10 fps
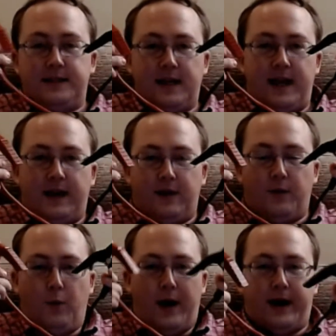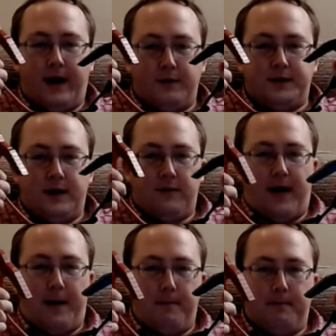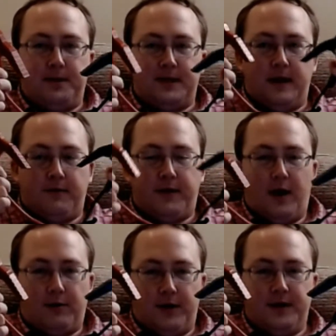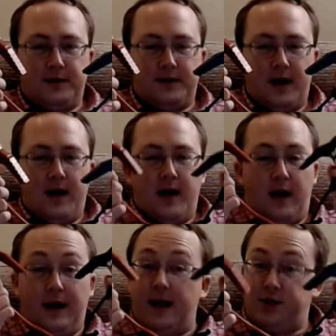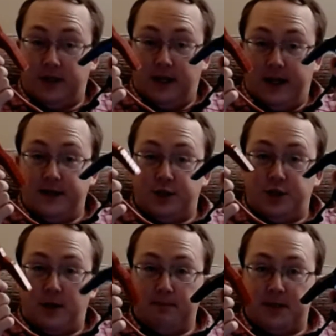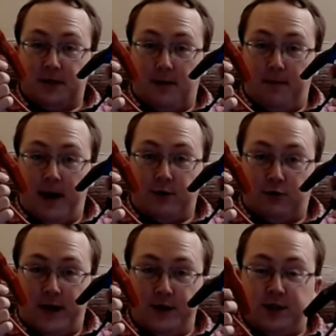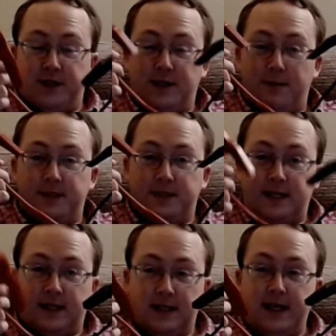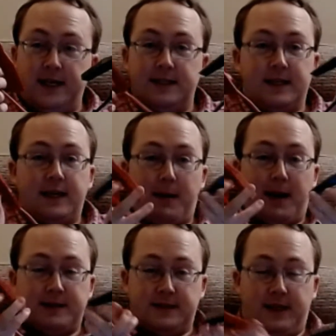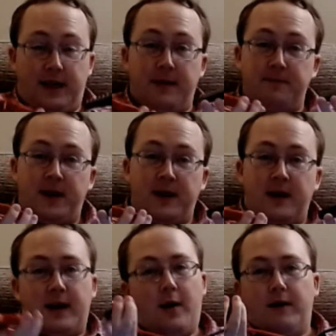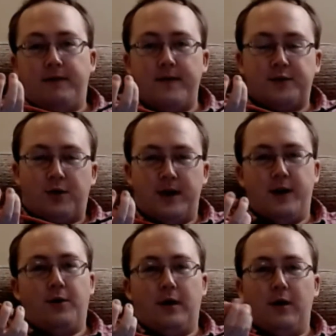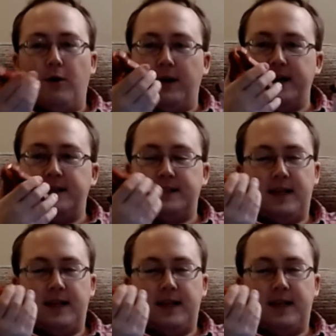it can whack out enough amps, enough current, allegedly to jumpstart petrol engines up to 6 litres in capacity. Now, I've never tried it on a lorry to see if